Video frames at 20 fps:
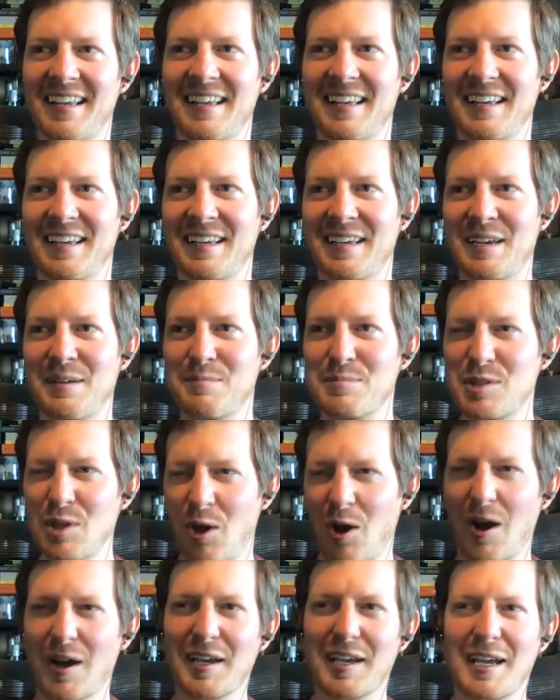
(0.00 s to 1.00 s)
him
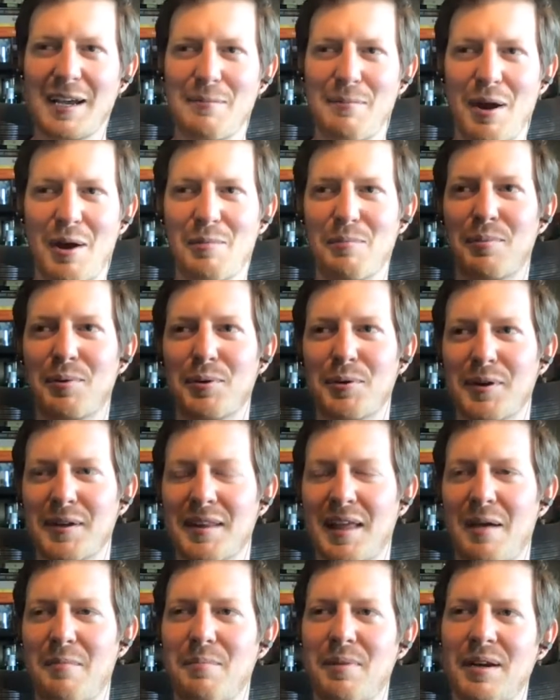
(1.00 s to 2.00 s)
talking about brewing
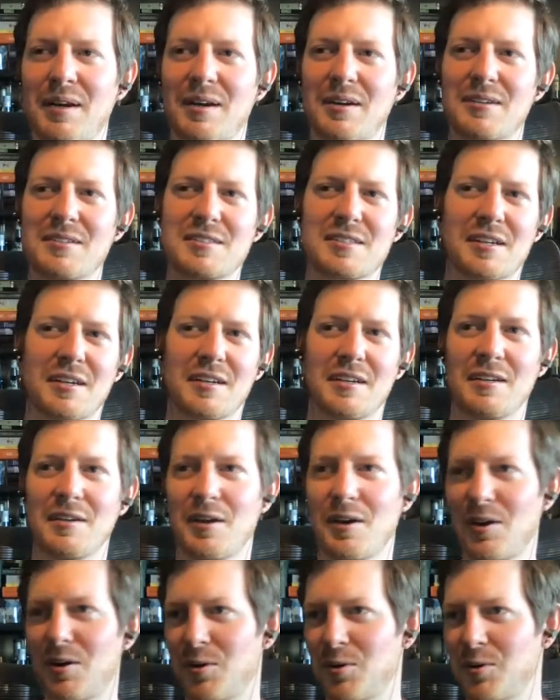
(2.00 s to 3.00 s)
that beer, he's like, you
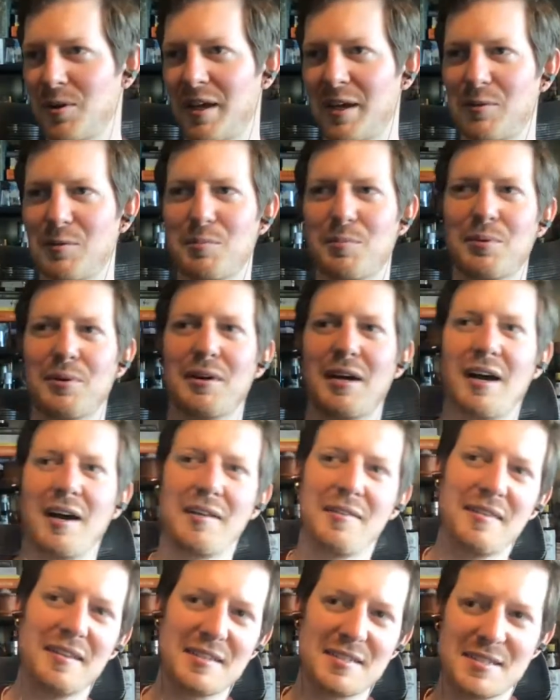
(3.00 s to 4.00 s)
know, like we put
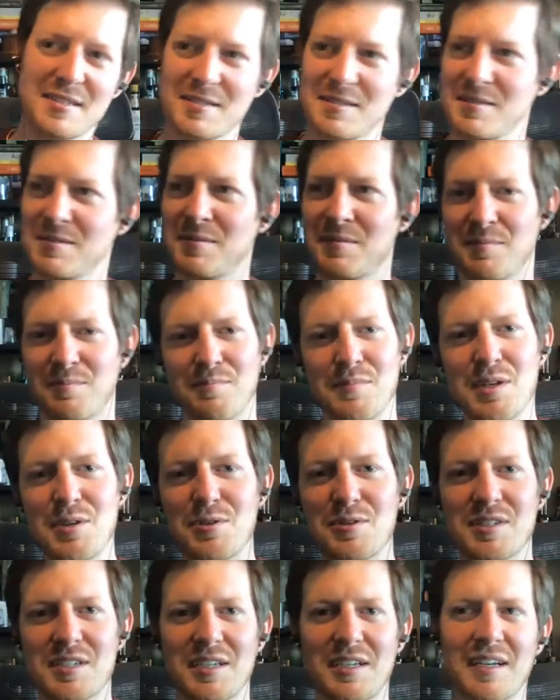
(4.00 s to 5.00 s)
on this
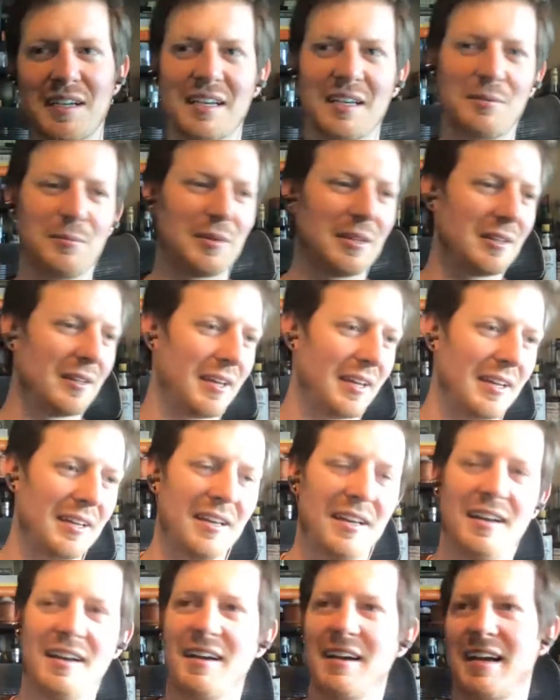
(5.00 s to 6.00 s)
music and
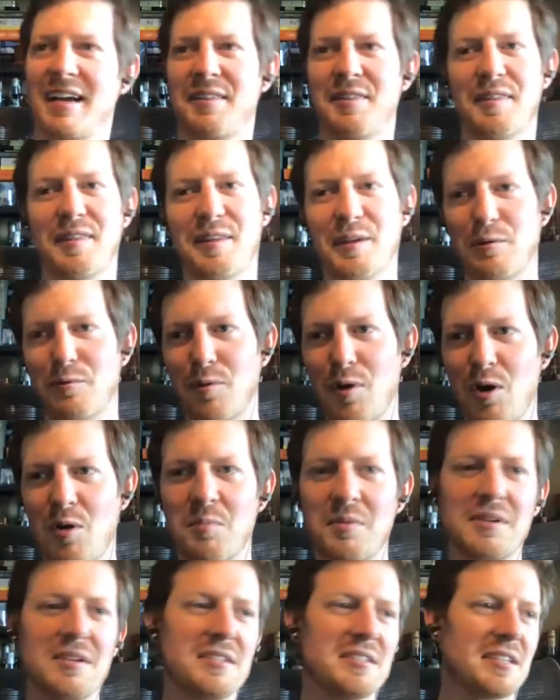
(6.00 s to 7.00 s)
and the
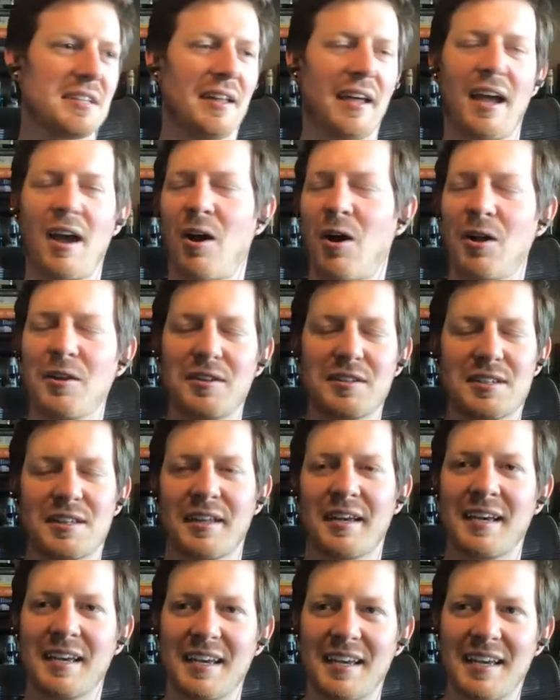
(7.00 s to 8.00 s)
aromas and like all this,
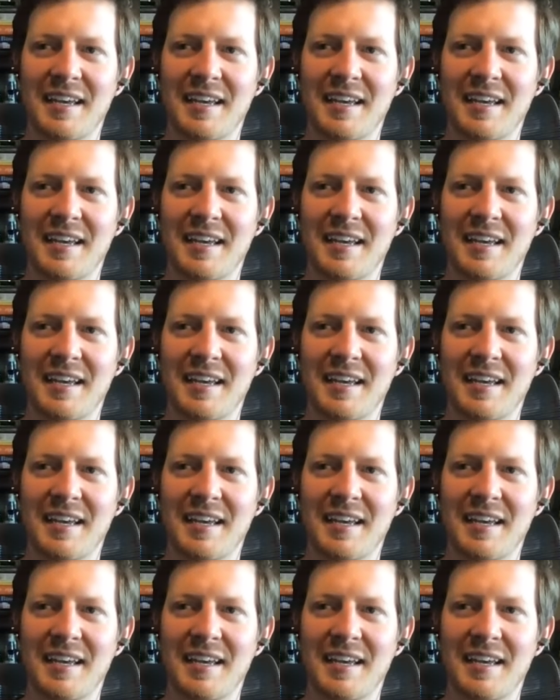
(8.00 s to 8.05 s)
like